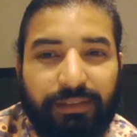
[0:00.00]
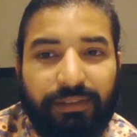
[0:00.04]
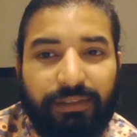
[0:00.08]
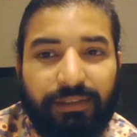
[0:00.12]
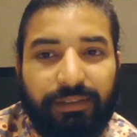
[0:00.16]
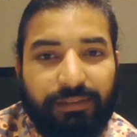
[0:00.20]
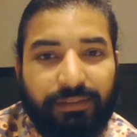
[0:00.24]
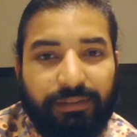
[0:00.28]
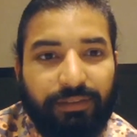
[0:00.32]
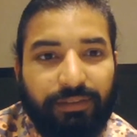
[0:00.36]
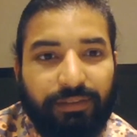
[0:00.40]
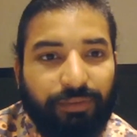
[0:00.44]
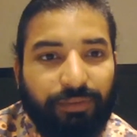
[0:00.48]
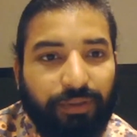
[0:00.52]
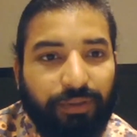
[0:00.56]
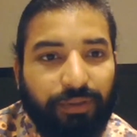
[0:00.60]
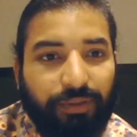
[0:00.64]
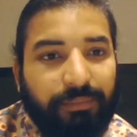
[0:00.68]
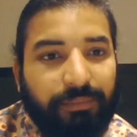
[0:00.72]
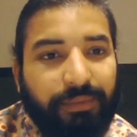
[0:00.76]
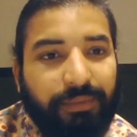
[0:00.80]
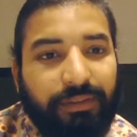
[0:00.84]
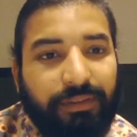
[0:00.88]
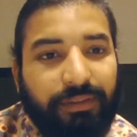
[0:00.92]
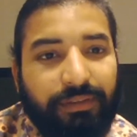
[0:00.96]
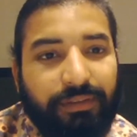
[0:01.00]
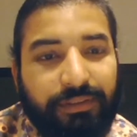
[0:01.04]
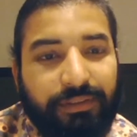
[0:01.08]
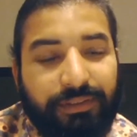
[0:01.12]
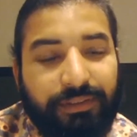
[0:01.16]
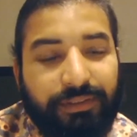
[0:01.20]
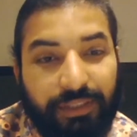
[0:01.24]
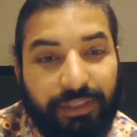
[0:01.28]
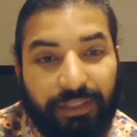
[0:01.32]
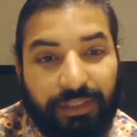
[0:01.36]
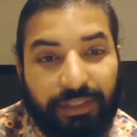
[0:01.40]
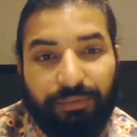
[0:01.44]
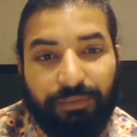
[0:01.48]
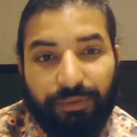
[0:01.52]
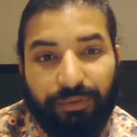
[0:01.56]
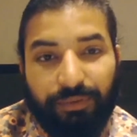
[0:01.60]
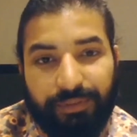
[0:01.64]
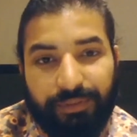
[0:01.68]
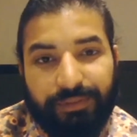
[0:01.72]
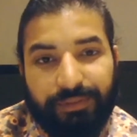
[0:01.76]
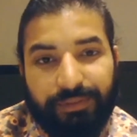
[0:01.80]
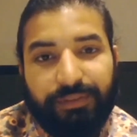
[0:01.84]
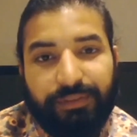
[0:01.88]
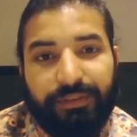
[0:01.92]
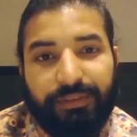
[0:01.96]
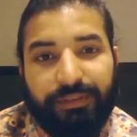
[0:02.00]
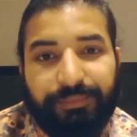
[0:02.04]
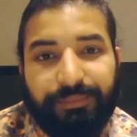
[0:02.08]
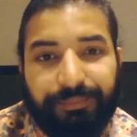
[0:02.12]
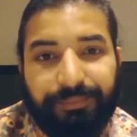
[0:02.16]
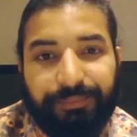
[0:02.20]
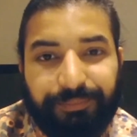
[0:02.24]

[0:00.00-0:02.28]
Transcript: he's the former chair professor